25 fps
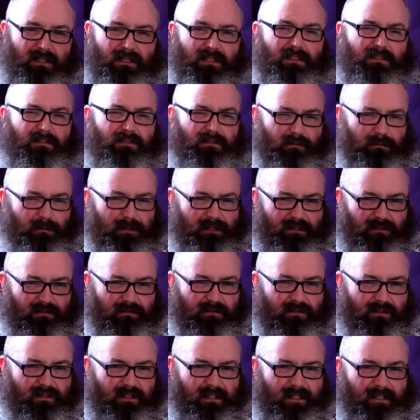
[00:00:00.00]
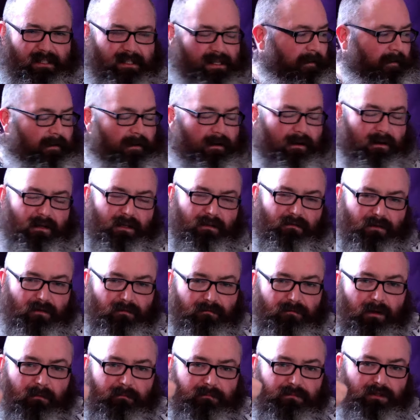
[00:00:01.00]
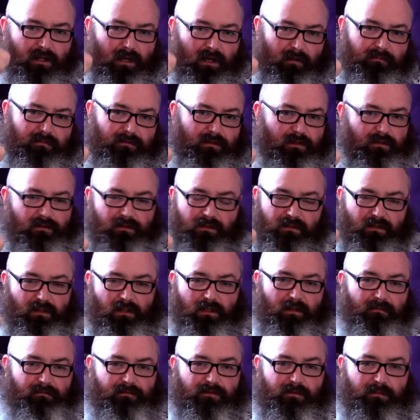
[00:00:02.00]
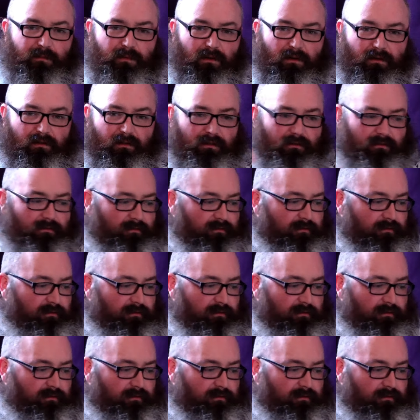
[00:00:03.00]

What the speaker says: So we shall see. I'll give it a thumbs up just because I love The Sopranos.